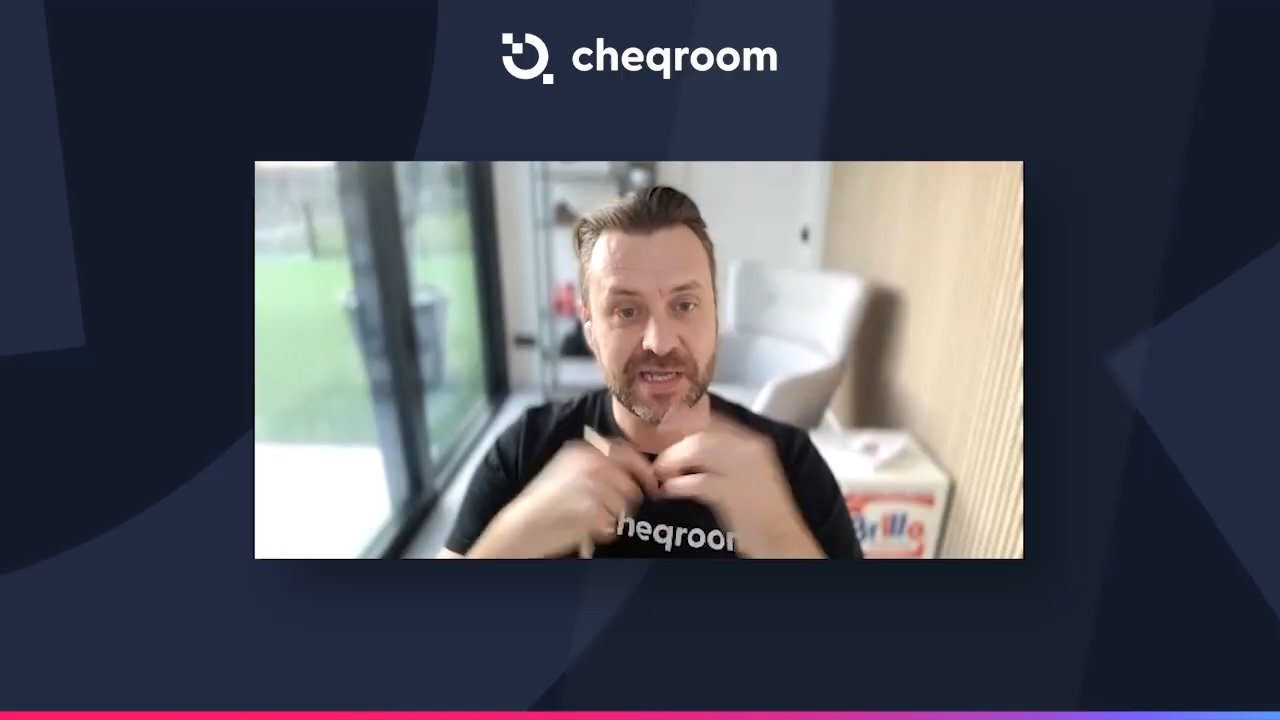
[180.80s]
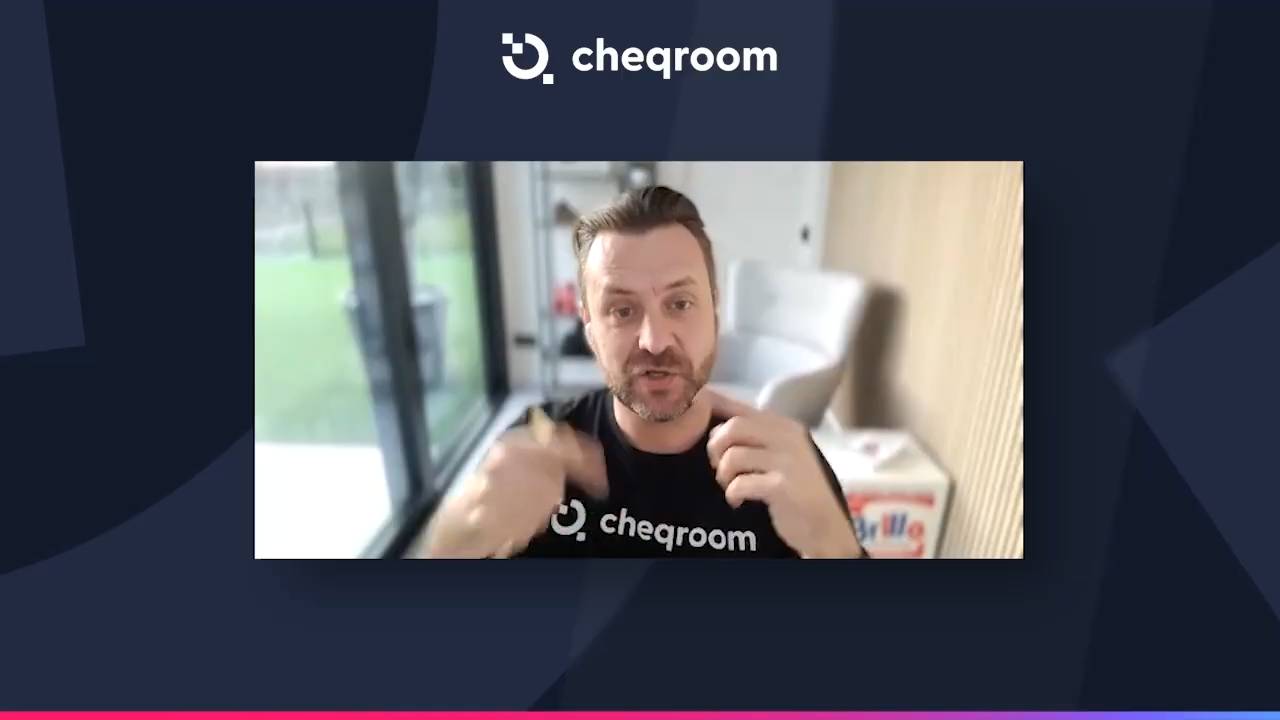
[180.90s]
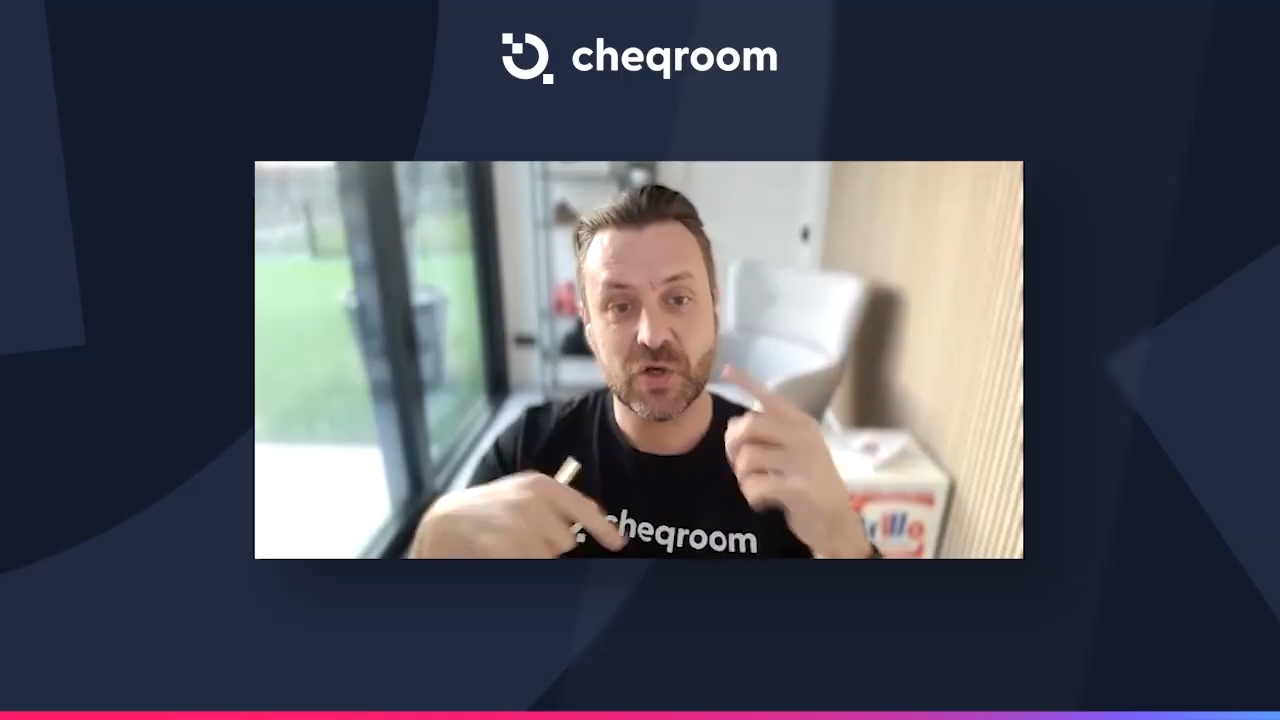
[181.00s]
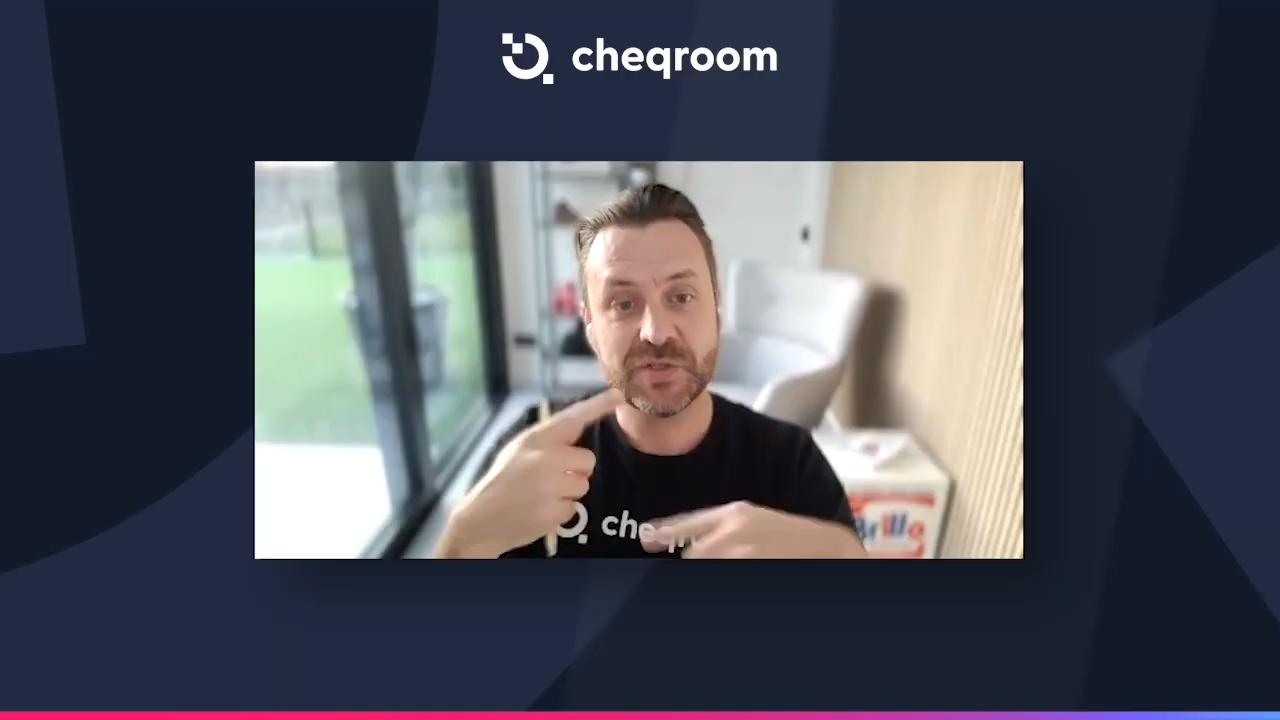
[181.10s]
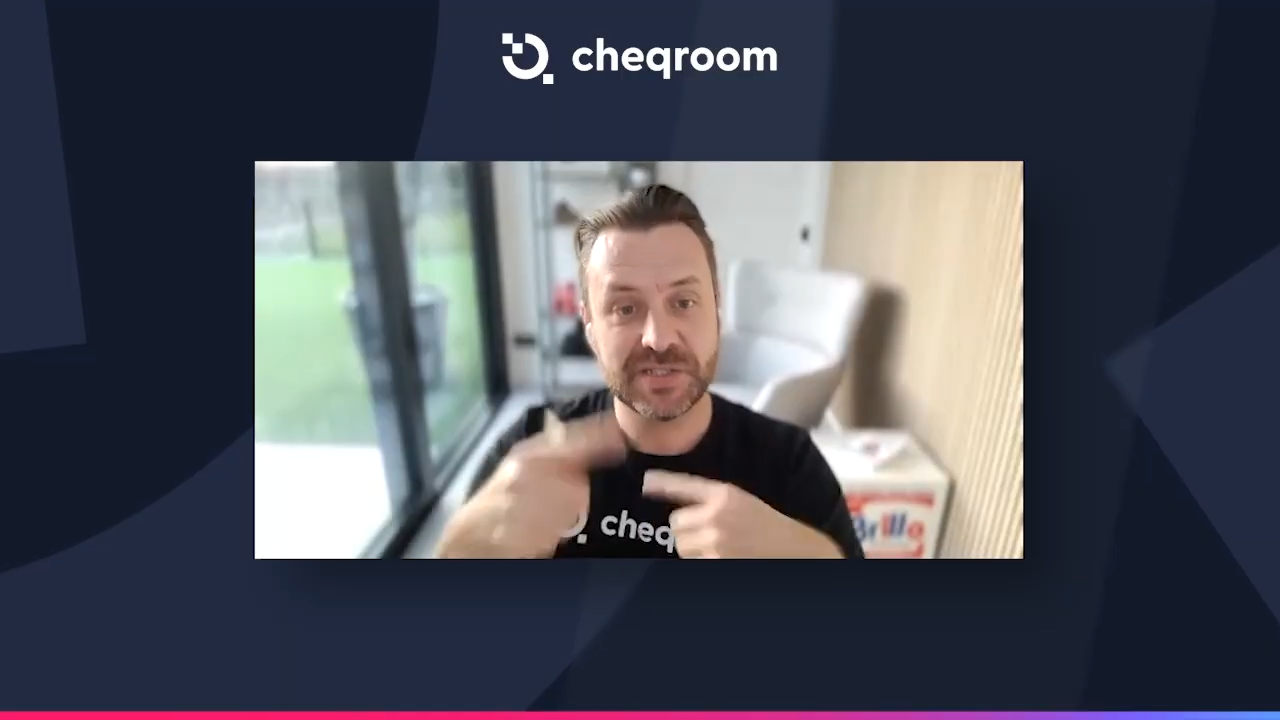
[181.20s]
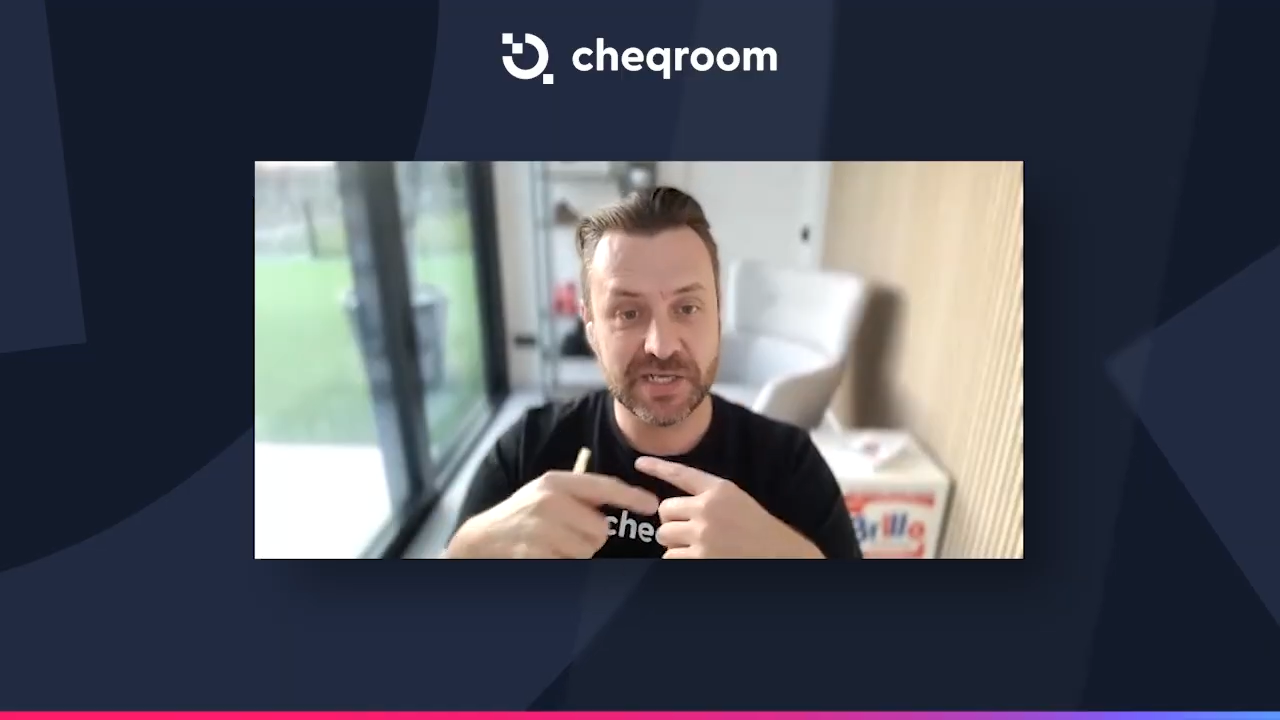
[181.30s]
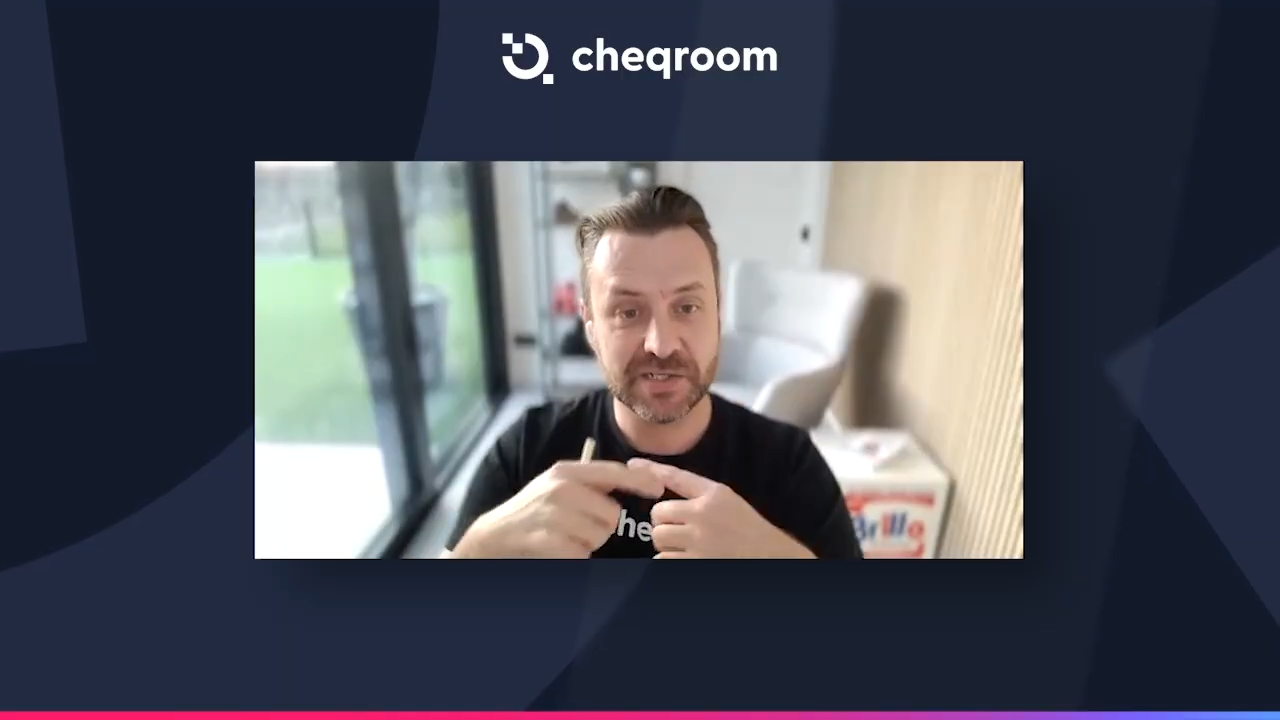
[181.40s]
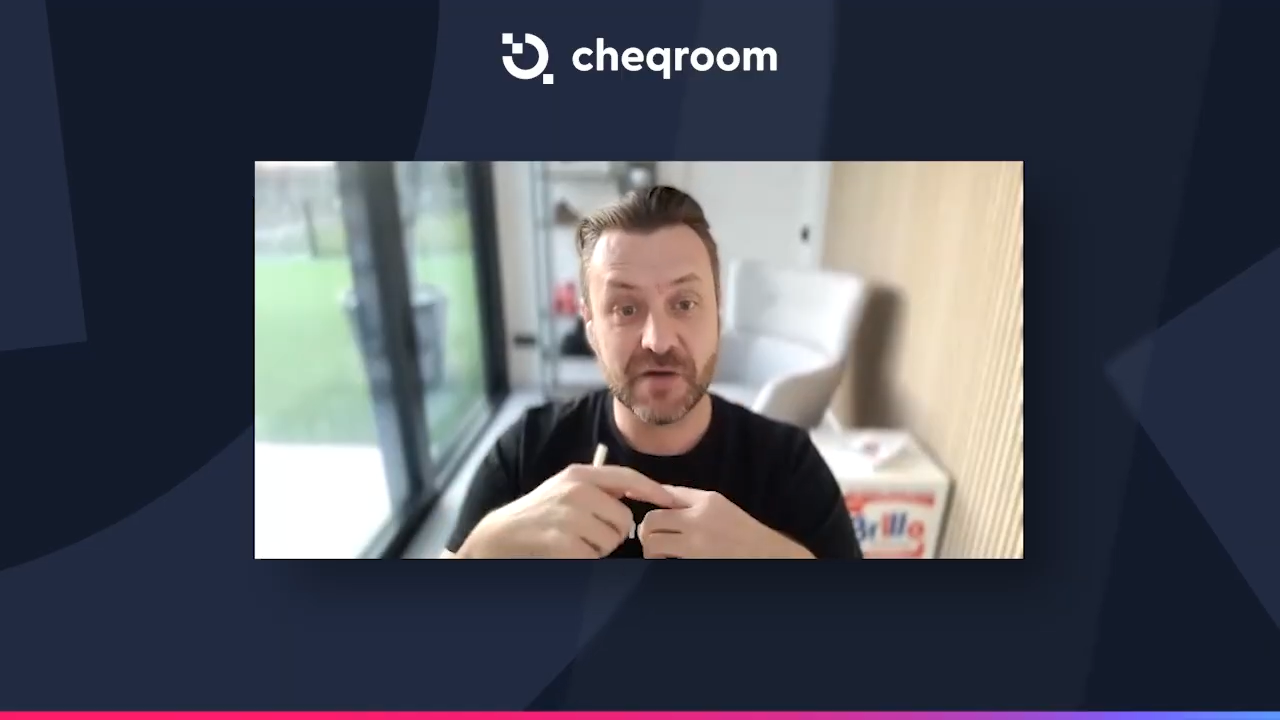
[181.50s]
Like those things